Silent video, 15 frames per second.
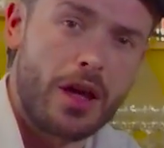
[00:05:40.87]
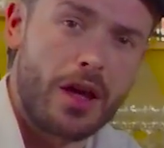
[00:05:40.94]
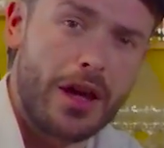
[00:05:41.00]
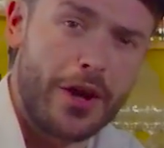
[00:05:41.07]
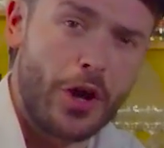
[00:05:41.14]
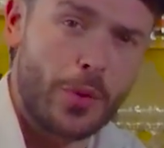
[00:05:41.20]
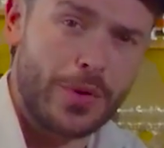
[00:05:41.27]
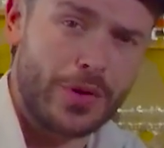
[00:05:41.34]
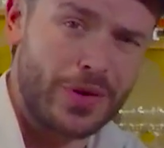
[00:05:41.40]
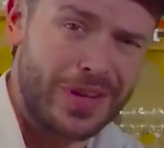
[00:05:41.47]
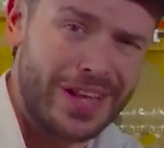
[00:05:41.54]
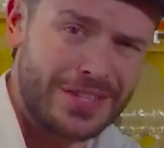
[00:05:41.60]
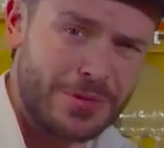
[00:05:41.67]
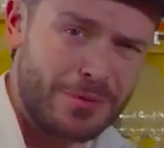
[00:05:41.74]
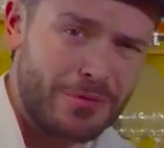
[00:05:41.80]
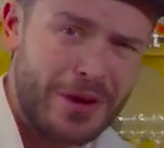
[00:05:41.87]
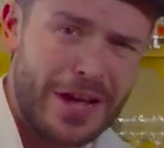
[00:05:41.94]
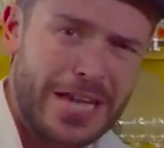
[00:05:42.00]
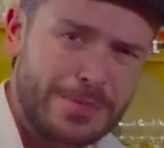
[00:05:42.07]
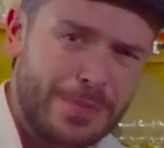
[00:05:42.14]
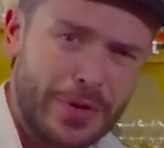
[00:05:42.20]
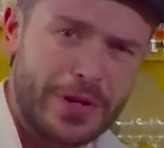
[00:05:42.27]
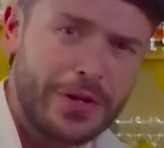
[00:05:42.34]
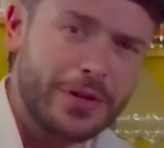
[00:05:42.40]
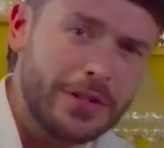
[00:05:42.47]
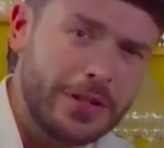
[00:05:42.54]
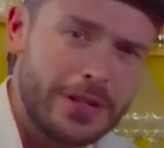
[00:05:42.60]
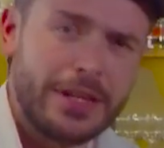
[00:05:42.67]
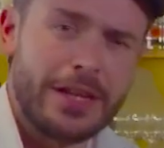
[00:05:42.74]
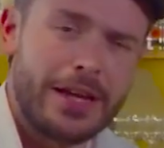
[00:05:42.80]
I hope you could get some grasp on it
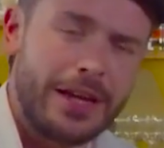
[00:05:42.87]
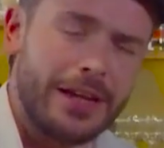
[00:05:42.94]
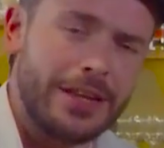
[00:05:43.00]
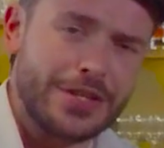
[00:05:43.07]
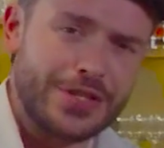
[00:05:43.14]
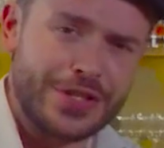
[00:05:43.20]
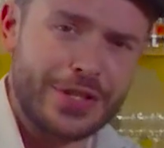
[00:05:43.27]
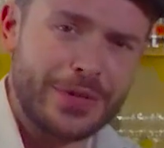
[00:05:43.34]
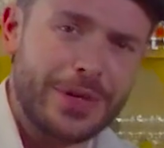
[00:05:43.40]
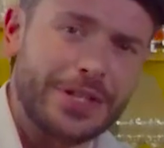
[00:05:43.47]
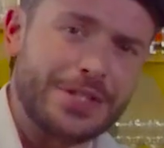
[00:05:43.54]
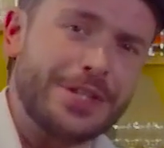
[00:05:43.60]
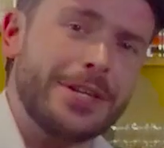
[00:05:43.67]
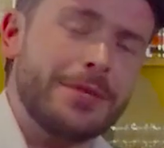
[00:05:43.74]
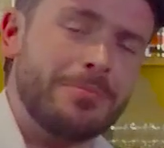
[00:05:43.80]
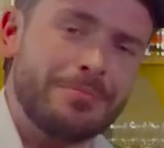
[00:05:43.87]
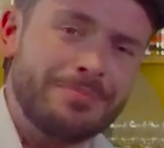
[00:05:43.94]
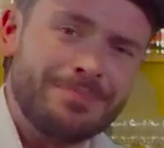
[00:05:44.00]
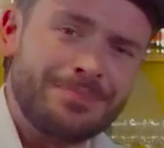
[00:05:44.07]
all, and I'll see you next time.